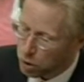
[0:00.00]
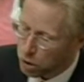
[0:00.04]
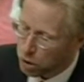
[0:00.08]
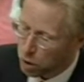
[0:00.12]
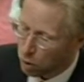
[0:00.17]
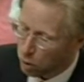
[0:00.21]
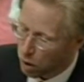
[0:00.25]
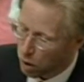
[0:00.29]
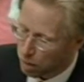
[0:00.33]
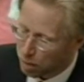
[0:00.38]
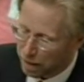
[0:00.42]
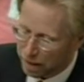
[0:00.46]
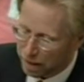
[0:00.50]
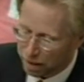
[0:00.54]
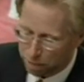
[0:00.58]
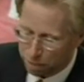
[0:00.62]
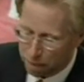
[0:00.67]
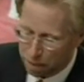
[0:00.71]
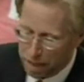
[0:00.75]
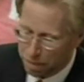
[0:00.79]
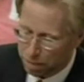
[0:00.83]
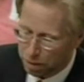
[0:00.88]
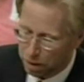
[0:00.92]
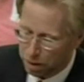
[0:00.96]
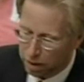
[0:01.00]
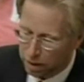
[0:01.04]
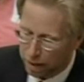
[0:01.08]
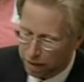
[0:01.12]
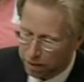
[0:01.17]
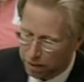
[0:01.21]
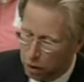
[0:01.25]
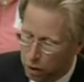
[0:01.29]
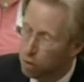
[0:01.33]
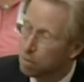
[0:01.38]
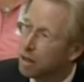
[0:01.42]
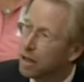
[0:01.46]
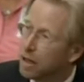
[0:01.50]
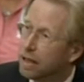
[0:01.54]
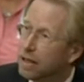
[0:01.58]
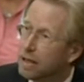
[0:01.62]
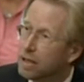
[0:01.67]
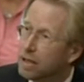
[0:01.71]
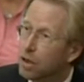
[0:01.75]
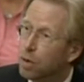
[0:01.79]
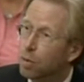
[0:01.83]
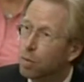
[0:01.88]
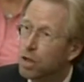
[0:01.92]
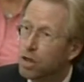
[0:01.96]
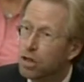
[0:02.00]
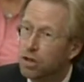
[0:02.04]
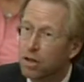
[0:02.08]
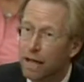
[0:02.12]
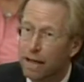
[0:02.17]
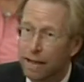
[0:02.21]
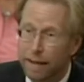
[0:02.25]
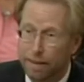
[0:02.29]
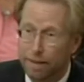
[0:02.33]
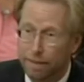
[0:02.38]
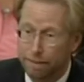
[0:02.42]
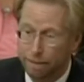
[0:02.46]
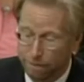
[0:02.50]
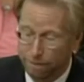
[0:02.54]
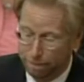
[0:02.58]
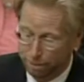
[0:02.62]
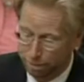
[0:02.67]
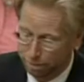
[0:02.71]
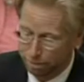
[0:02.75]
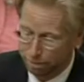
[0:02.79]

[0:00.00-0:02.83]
the well-being of people and the communities in which they live.